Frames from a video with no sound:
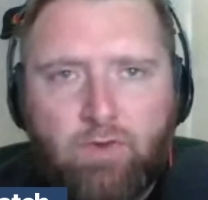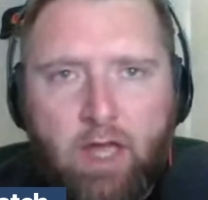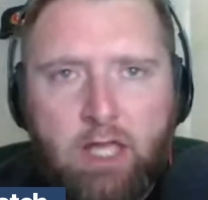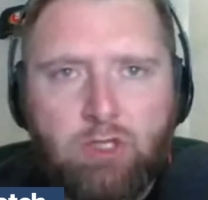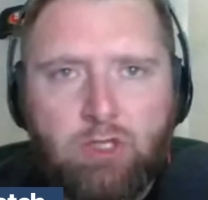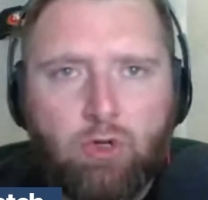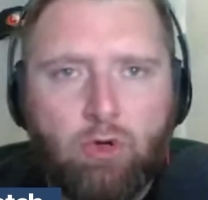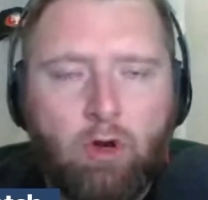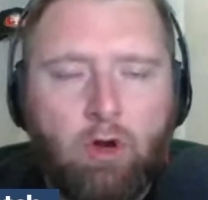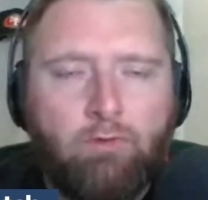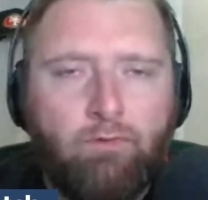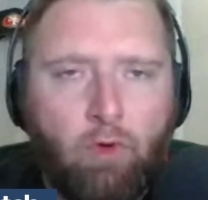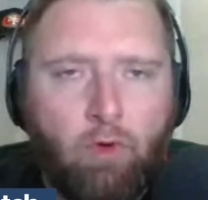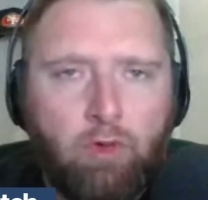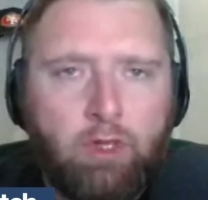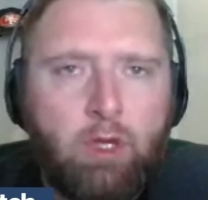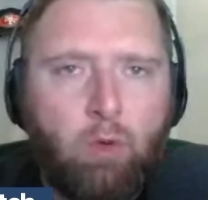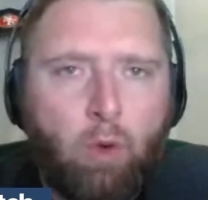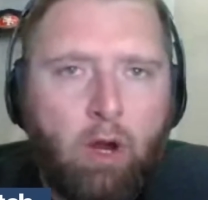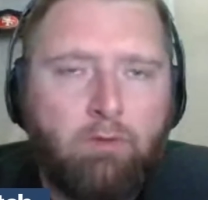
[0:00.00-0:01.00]
fans or are
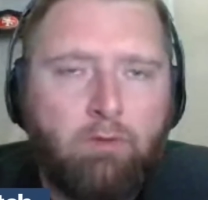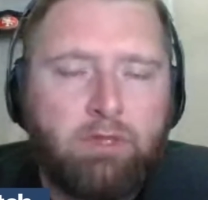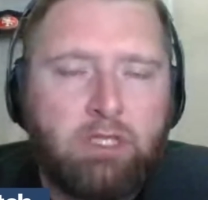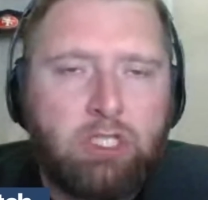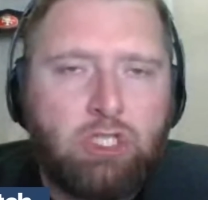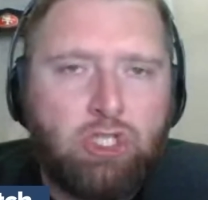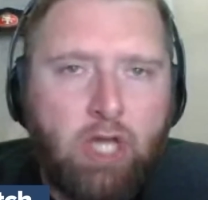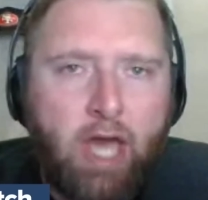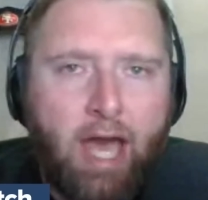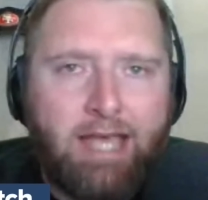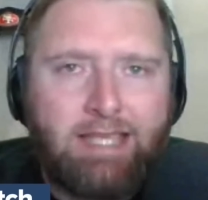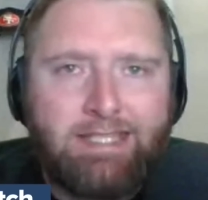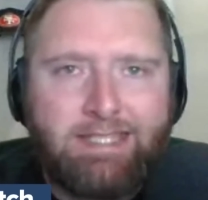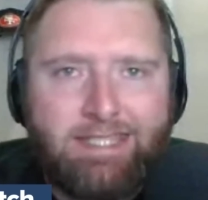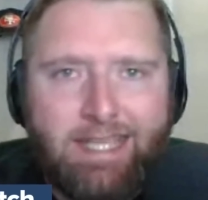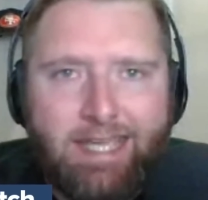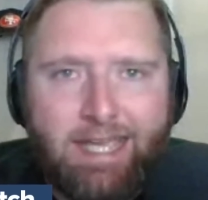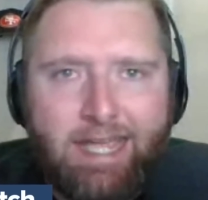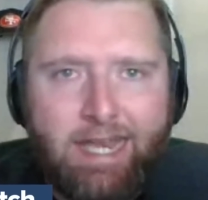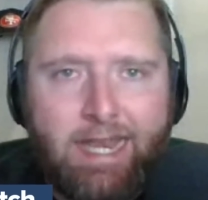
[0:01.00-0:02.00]
fully aware of what the Jazz
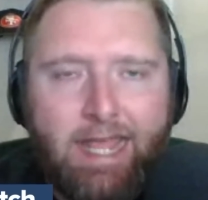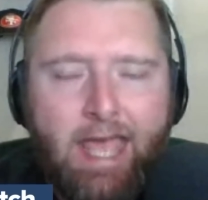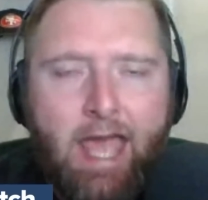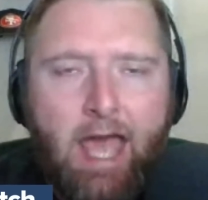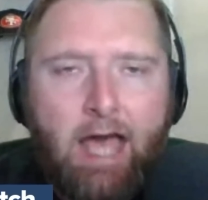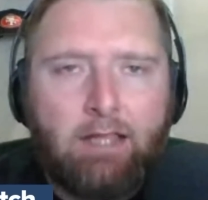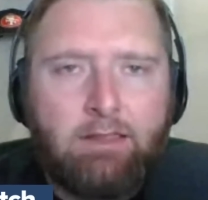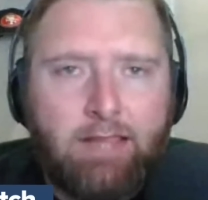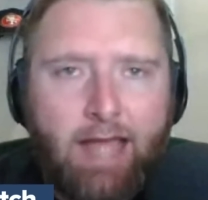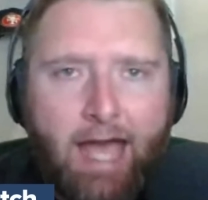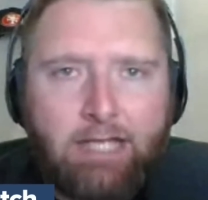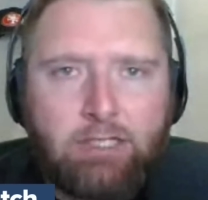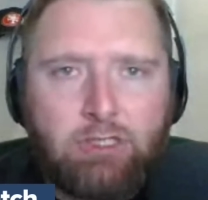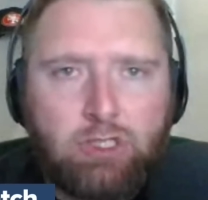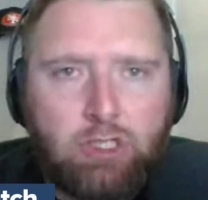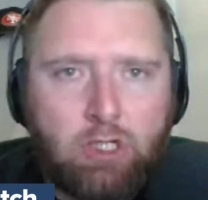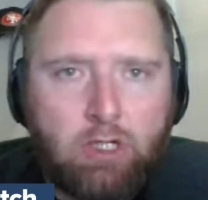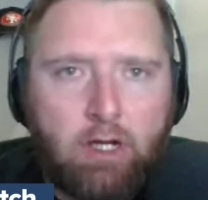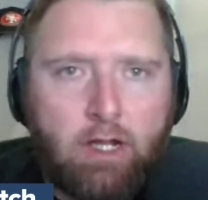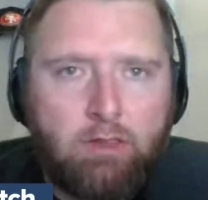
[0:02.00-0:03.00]
did
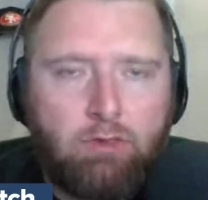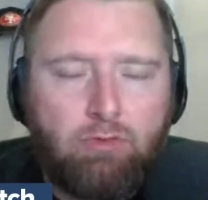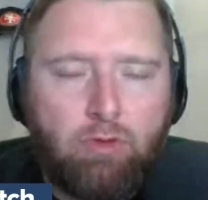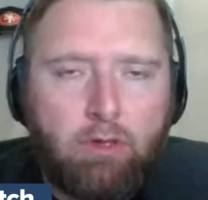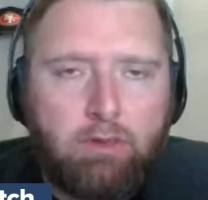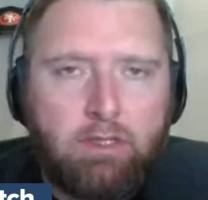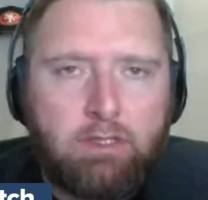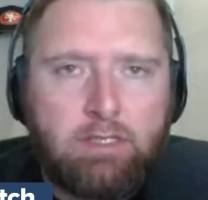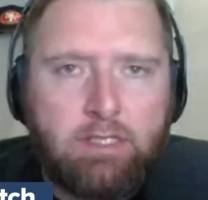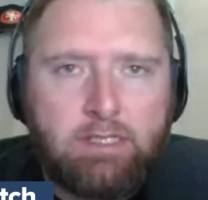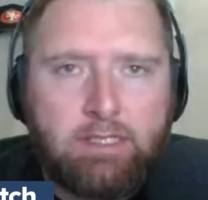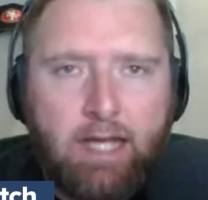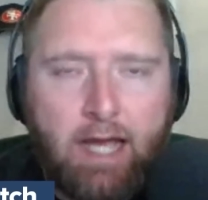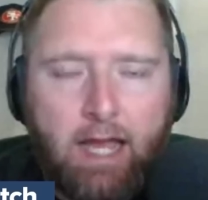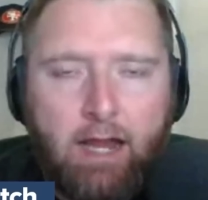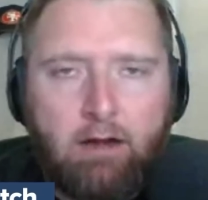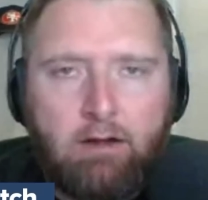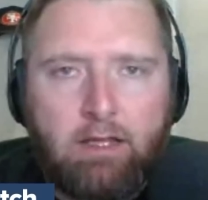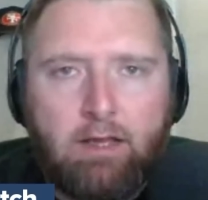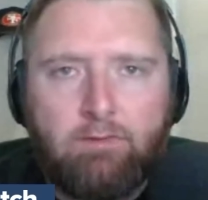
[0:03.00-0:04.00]
last year and throughout this
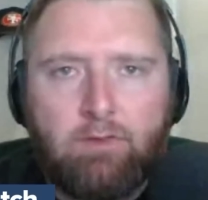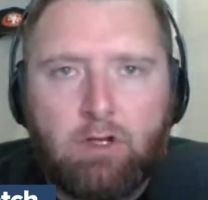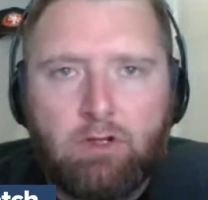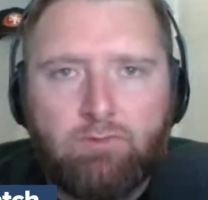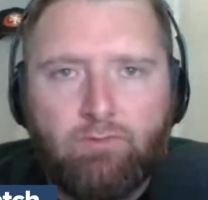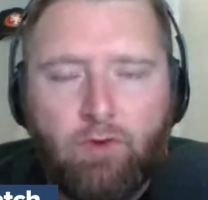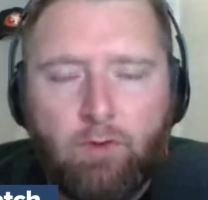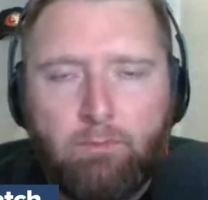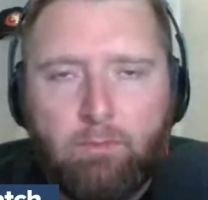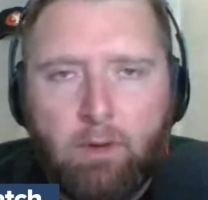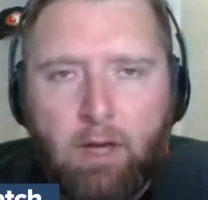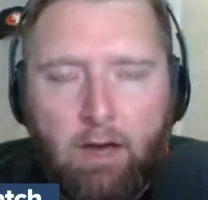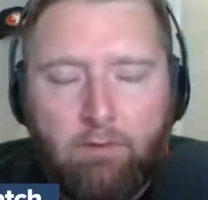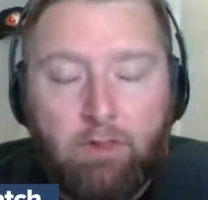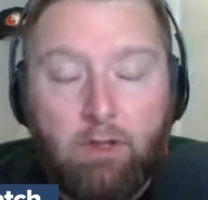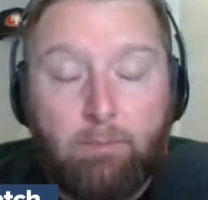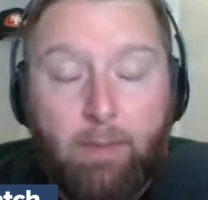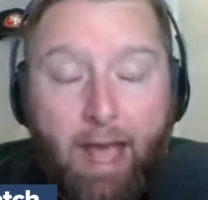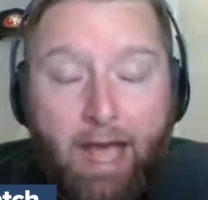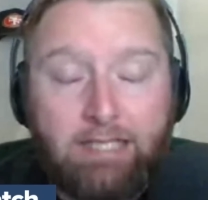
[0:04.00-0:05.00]
entirety of
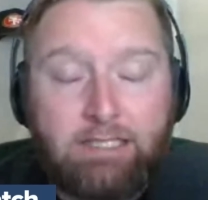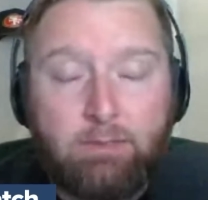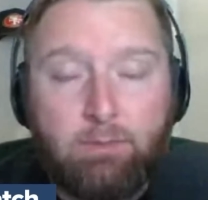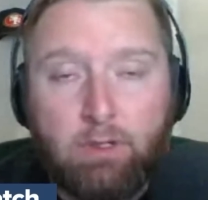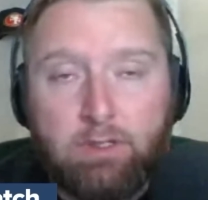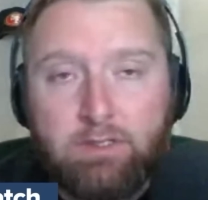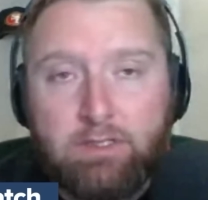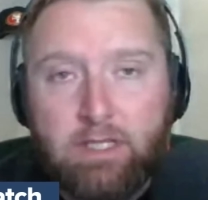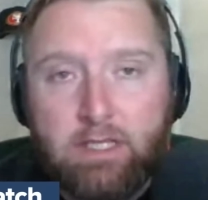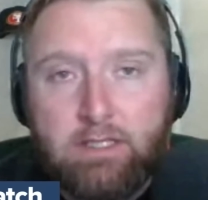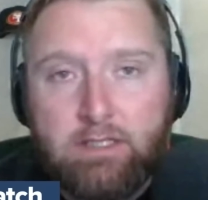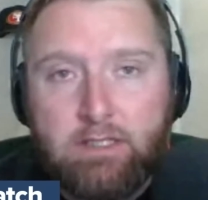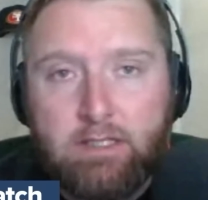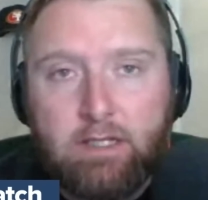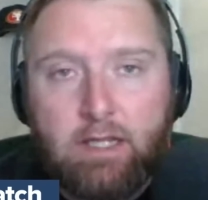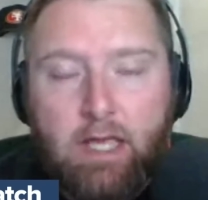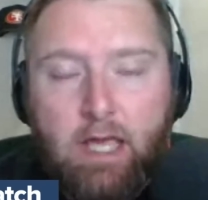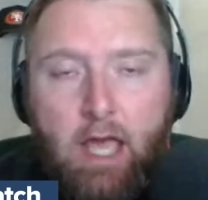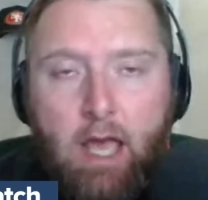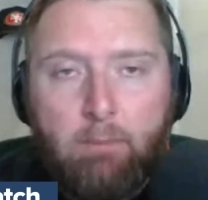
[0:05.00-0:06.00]
their basketball
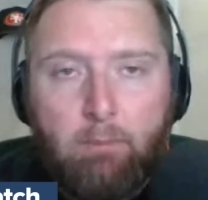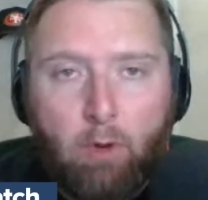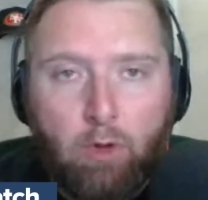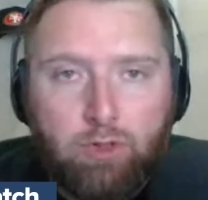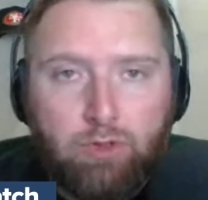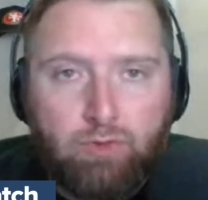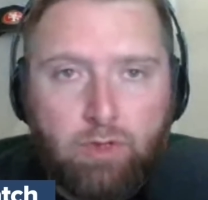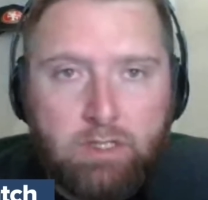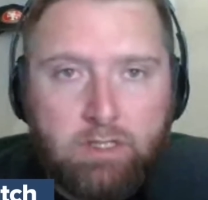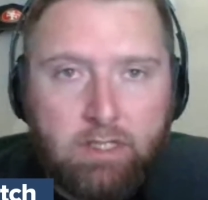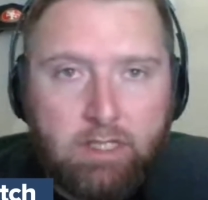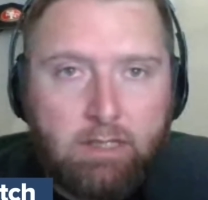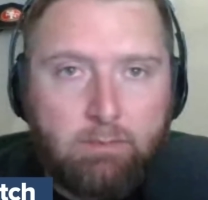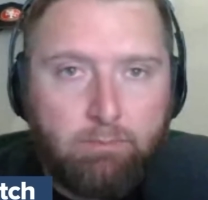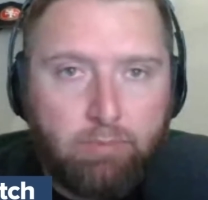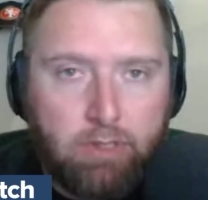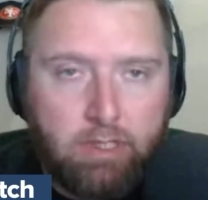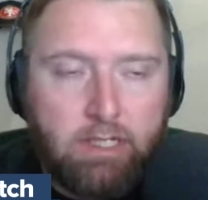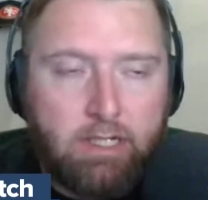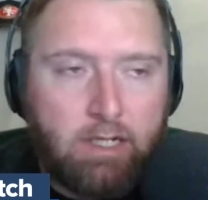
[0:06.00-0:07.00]
season, most recently
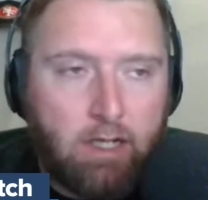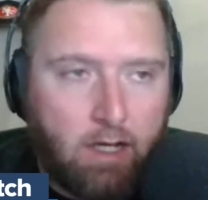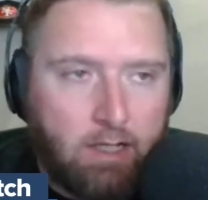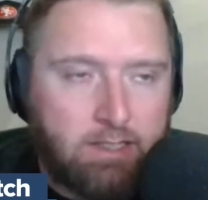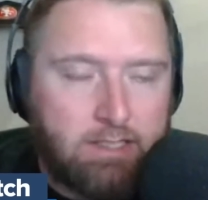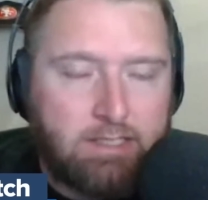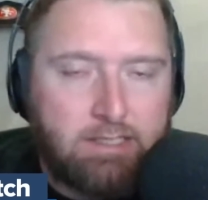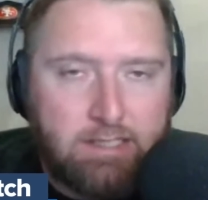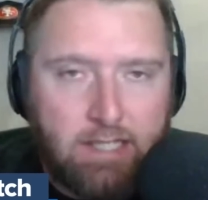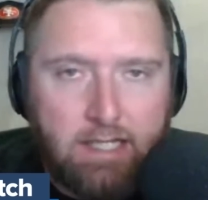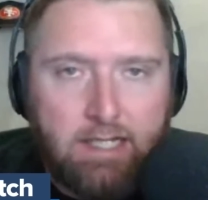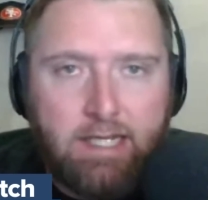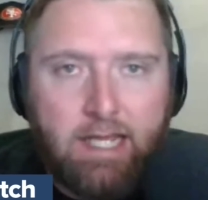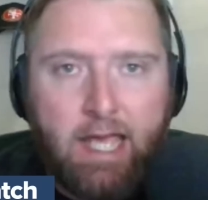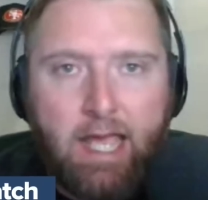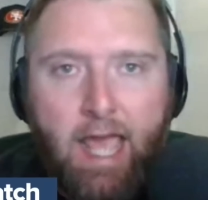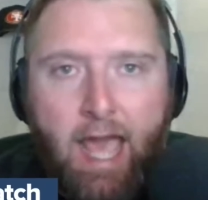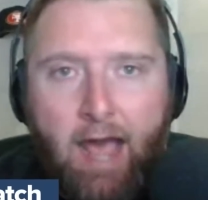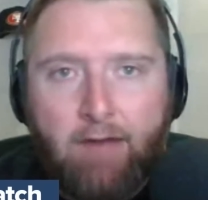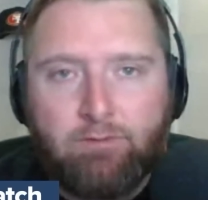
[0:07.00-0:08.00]
completed on
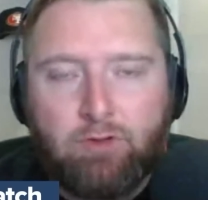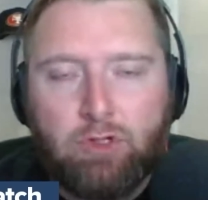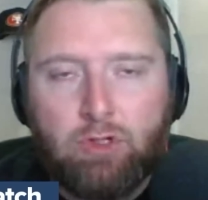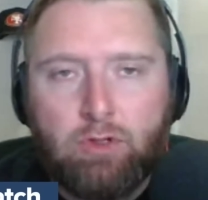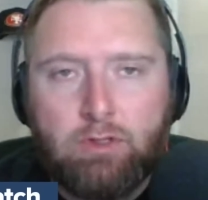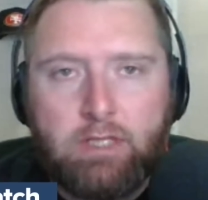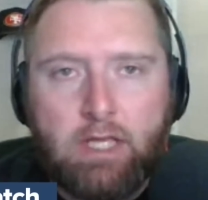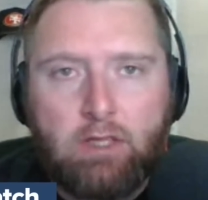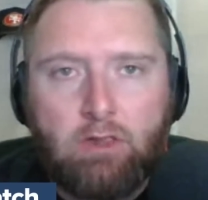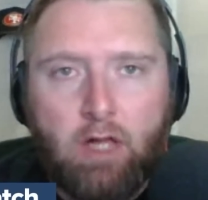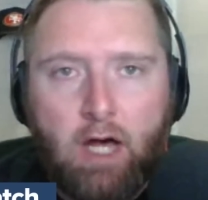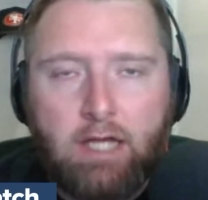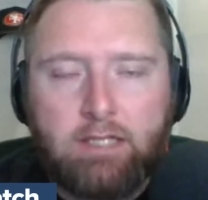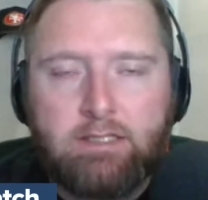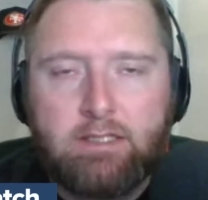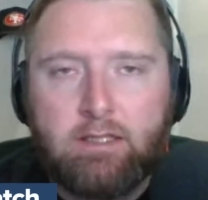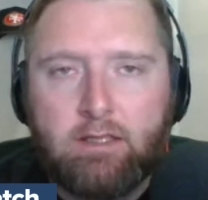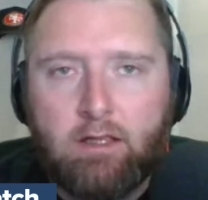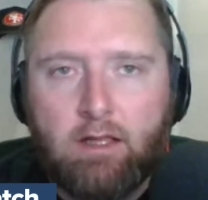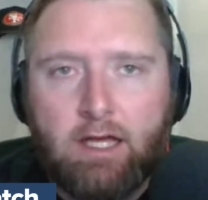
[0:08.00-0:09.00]
Sunday afternoon as they
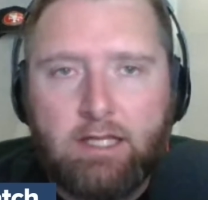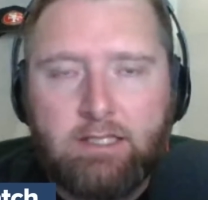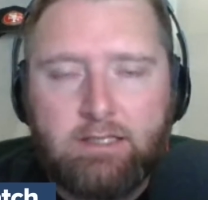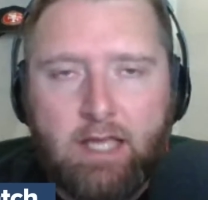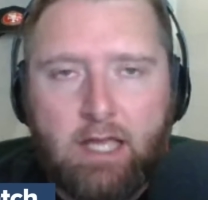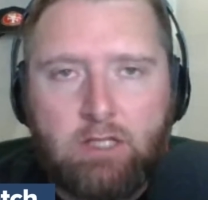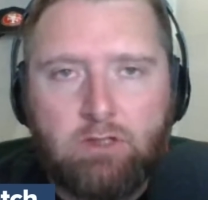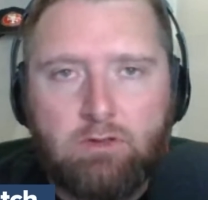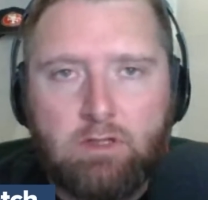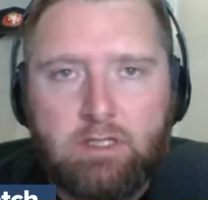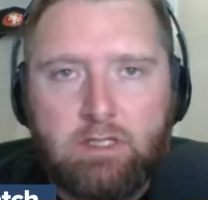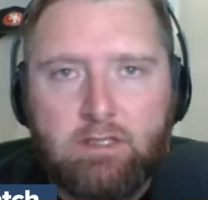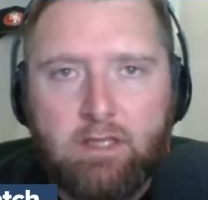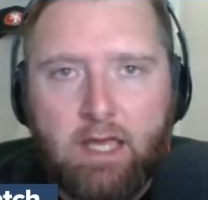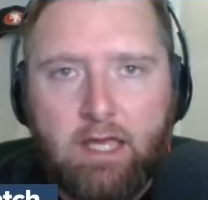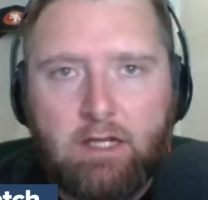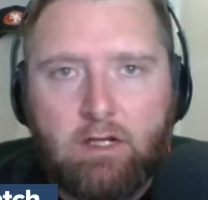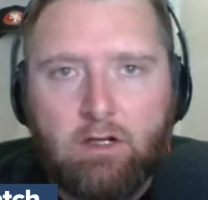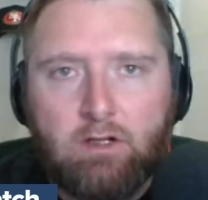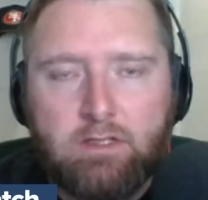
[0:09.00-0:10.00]
lost to the Los Angeles
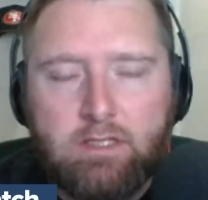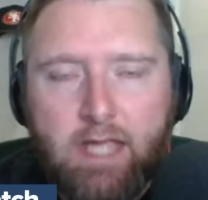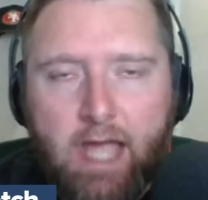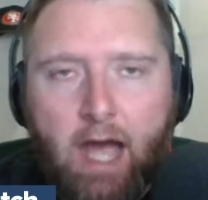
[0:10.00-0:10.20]
Lakers.